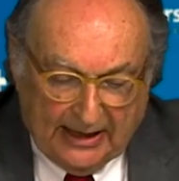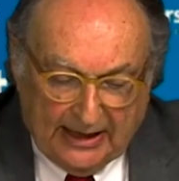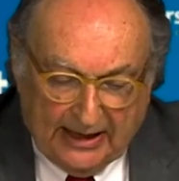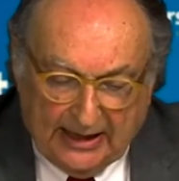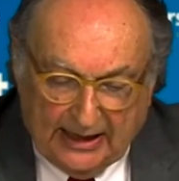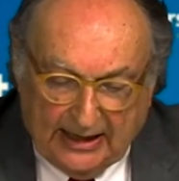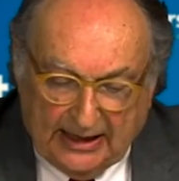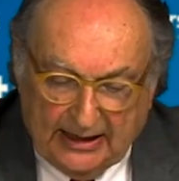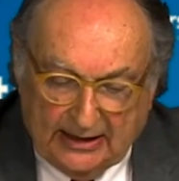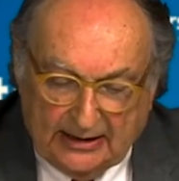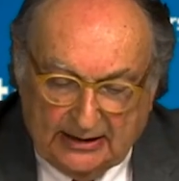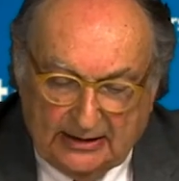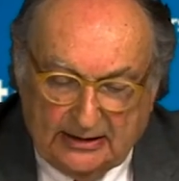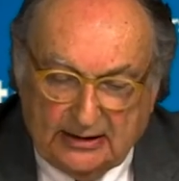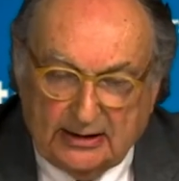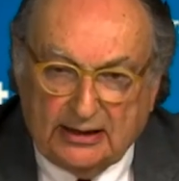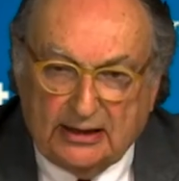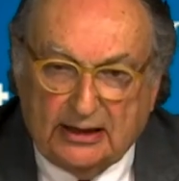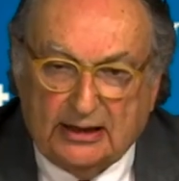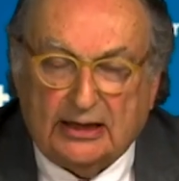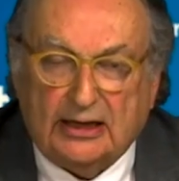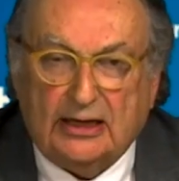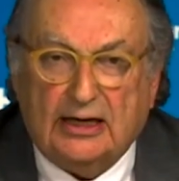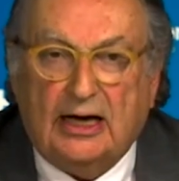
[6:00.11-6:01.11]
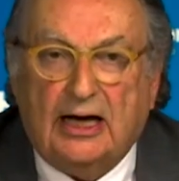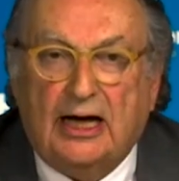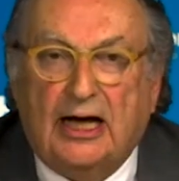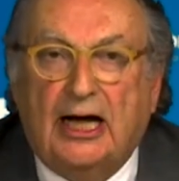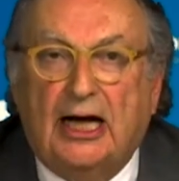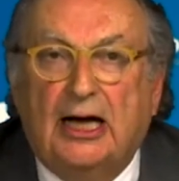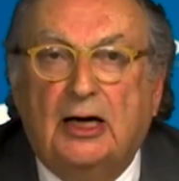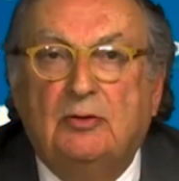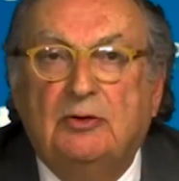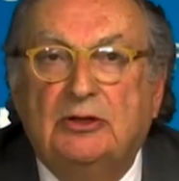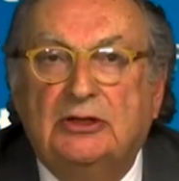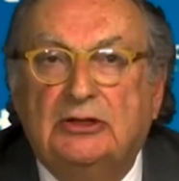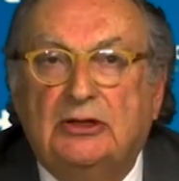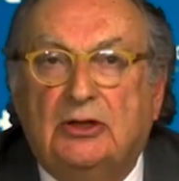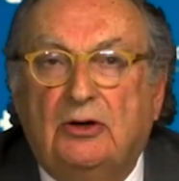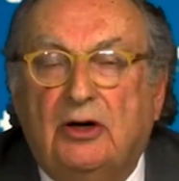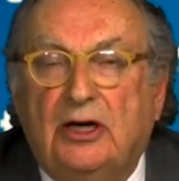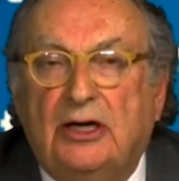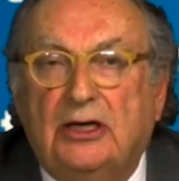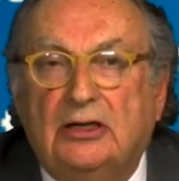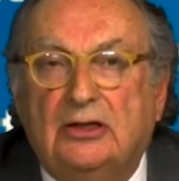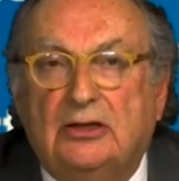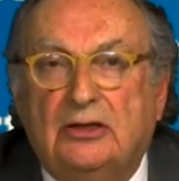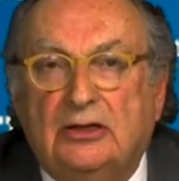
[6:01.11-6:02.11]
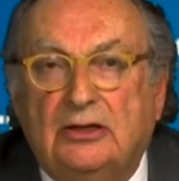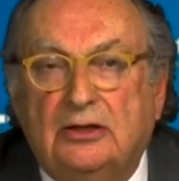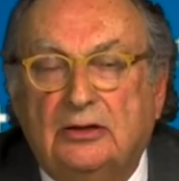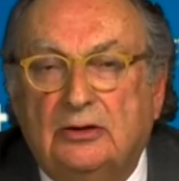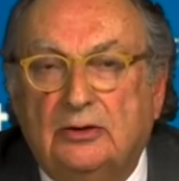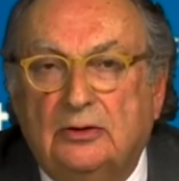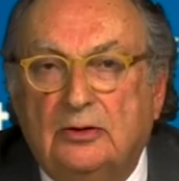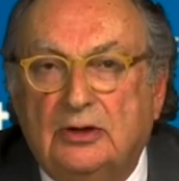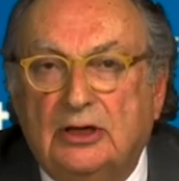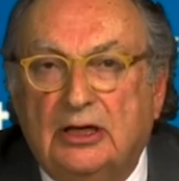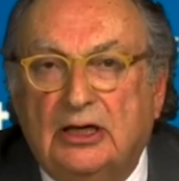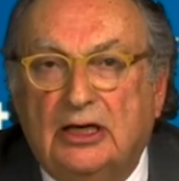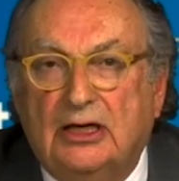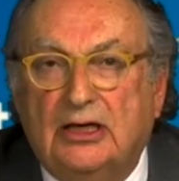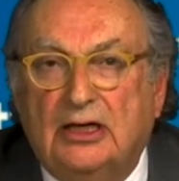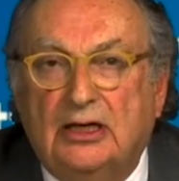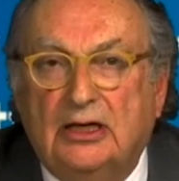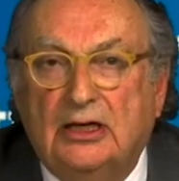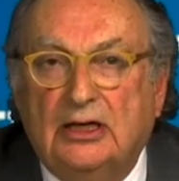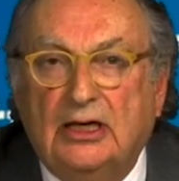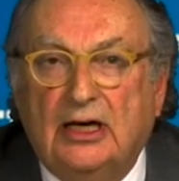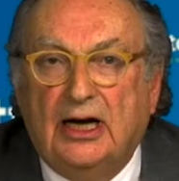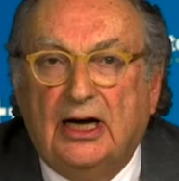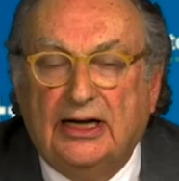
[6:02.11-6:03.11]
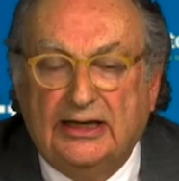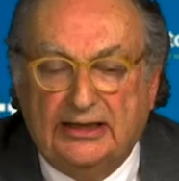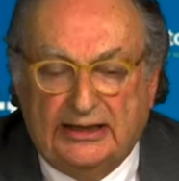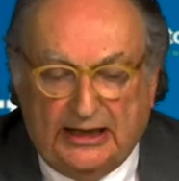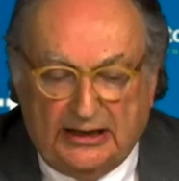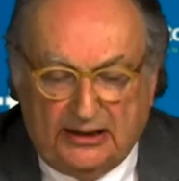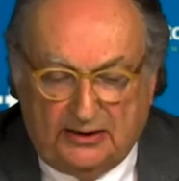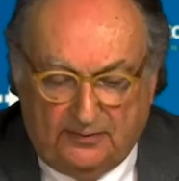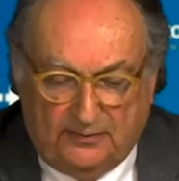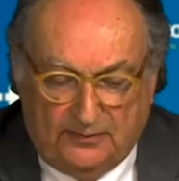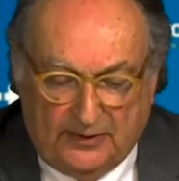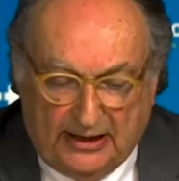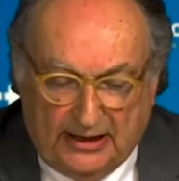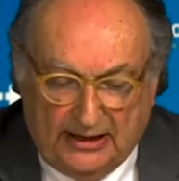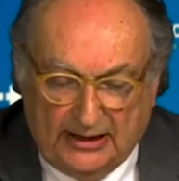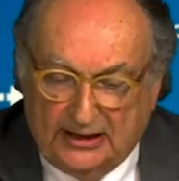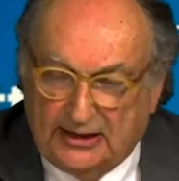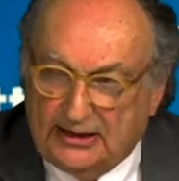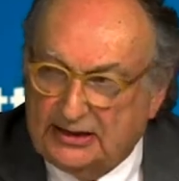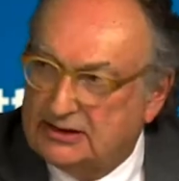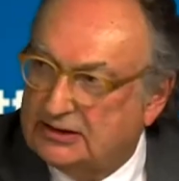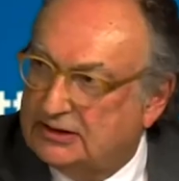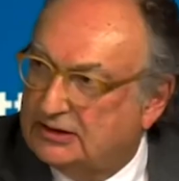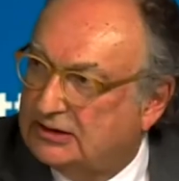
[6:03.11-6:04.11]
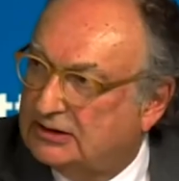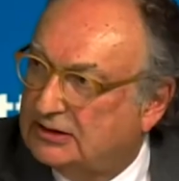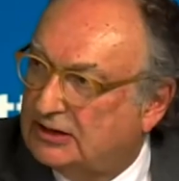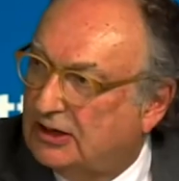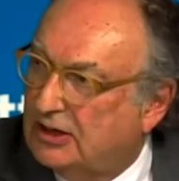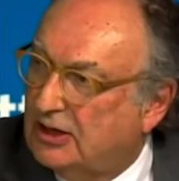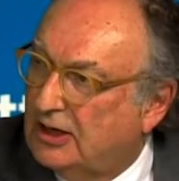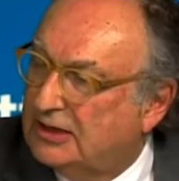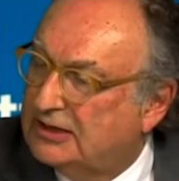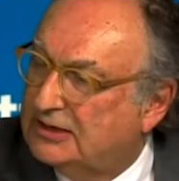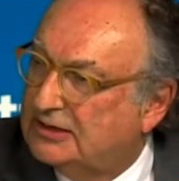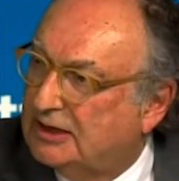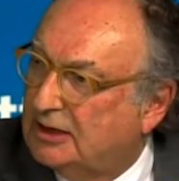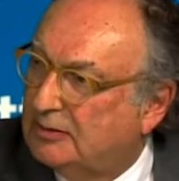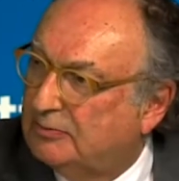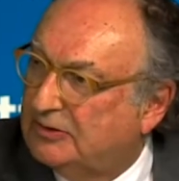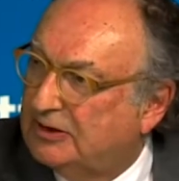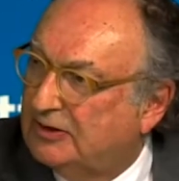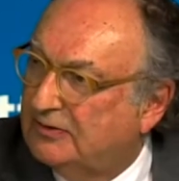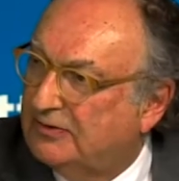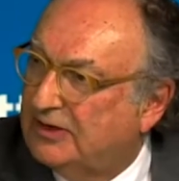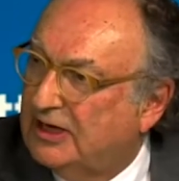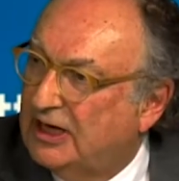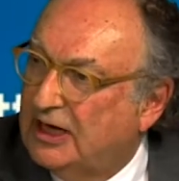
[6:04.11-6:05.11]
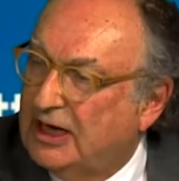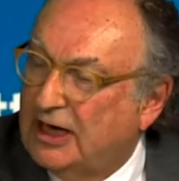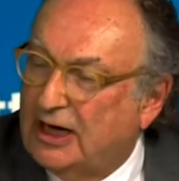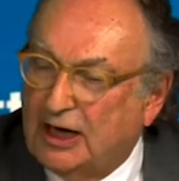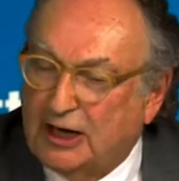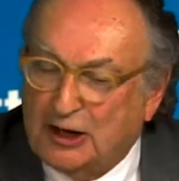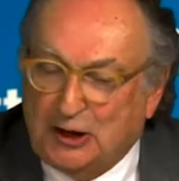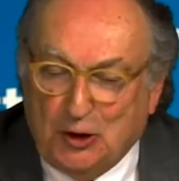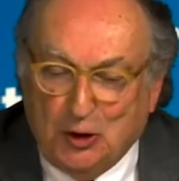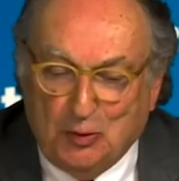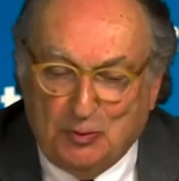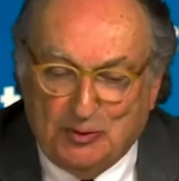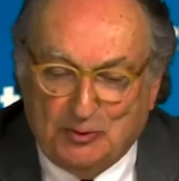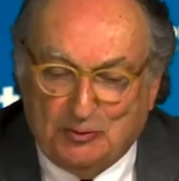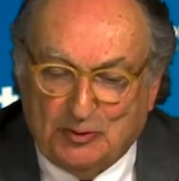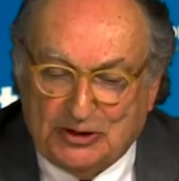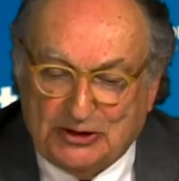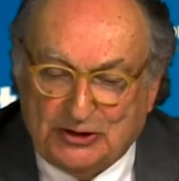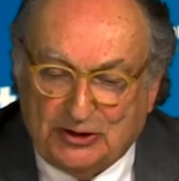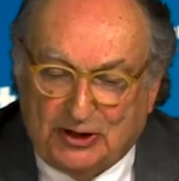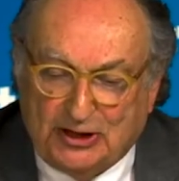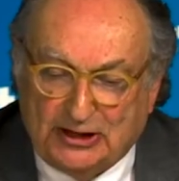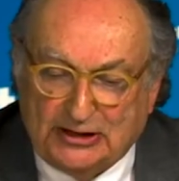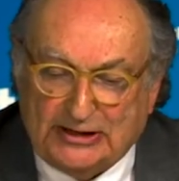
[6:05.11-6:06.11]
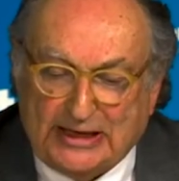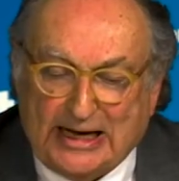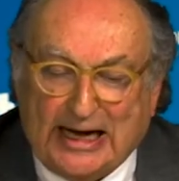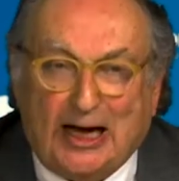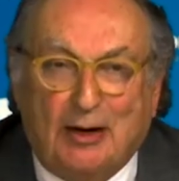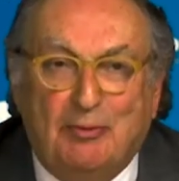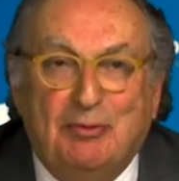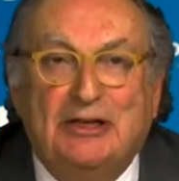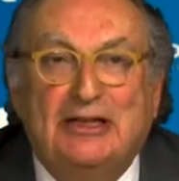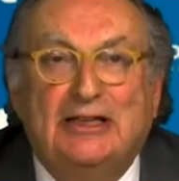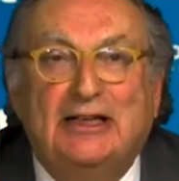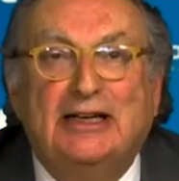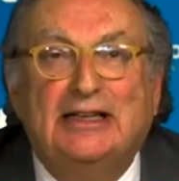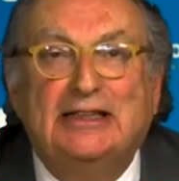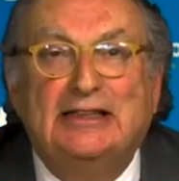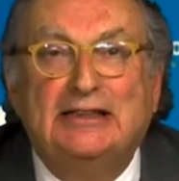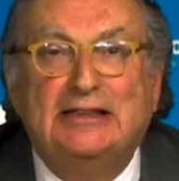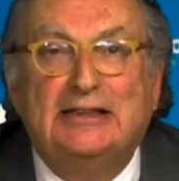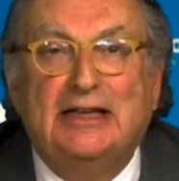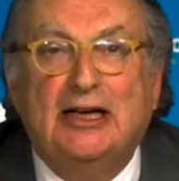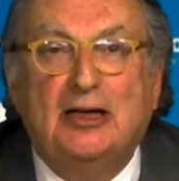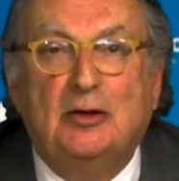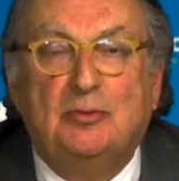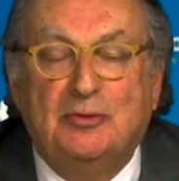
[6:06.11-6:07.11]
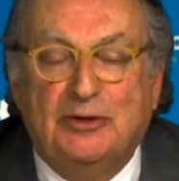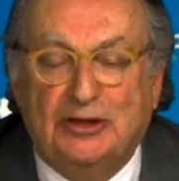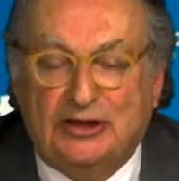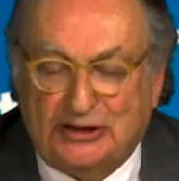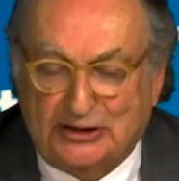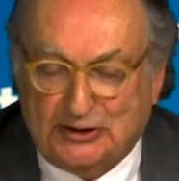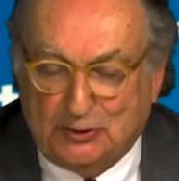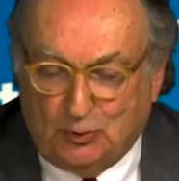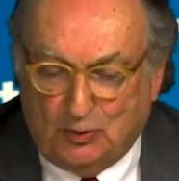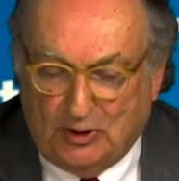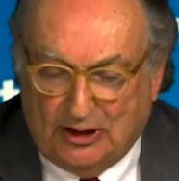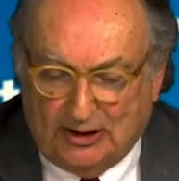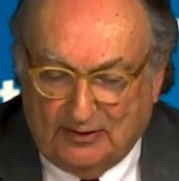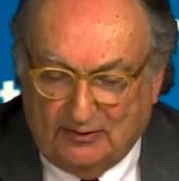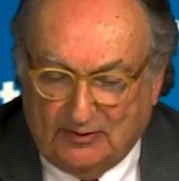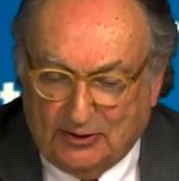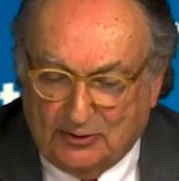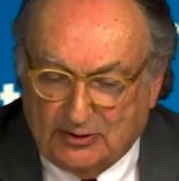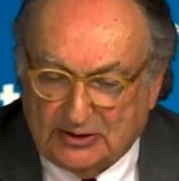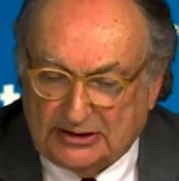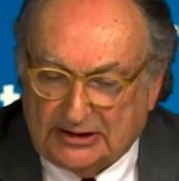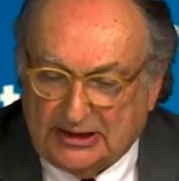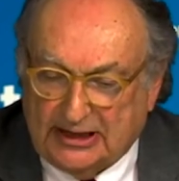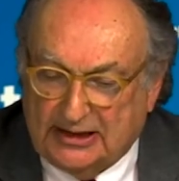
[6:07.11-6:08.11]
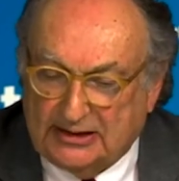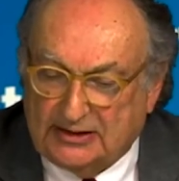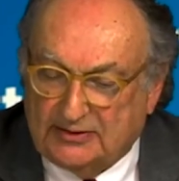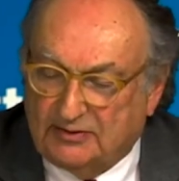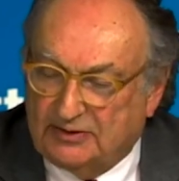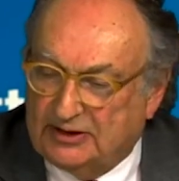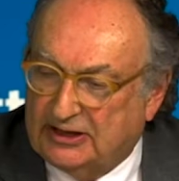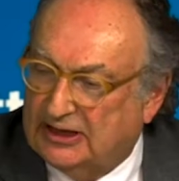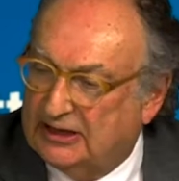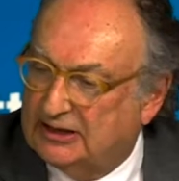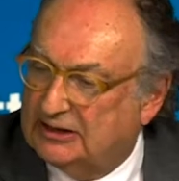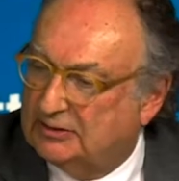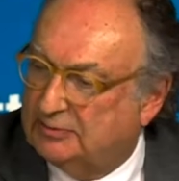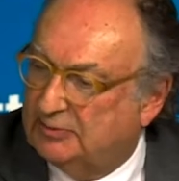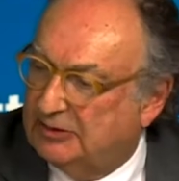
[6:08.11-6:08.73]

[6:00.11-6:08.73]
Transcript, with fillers: And uh, I was going to uh, identify this concept of a human resource appetite statement as one of those kinds of things.